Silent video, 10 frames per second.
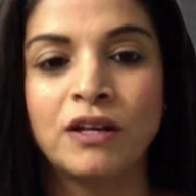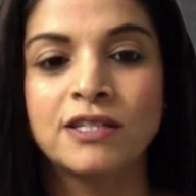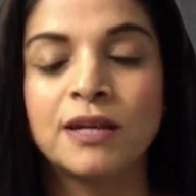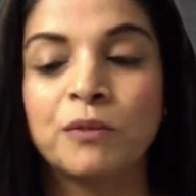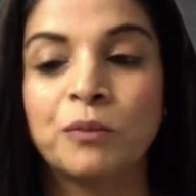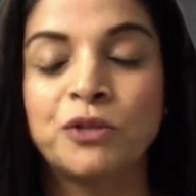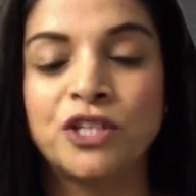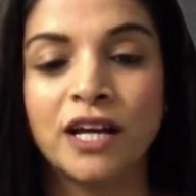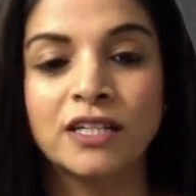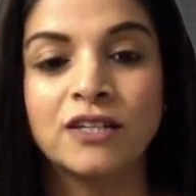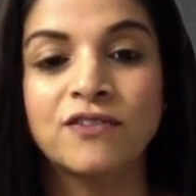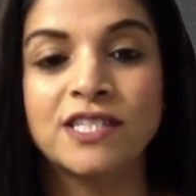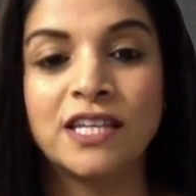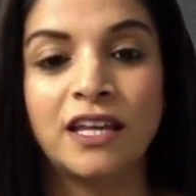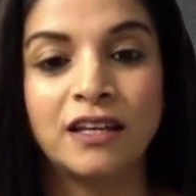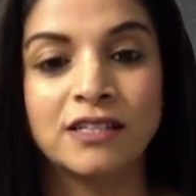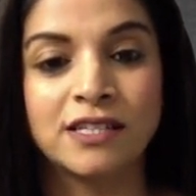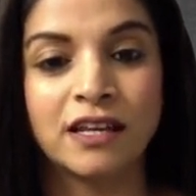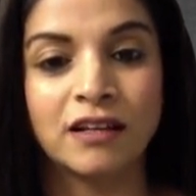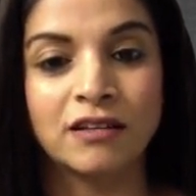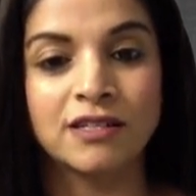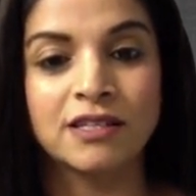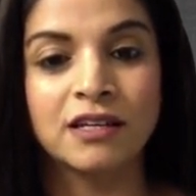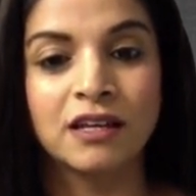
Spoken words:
some objective seeing skills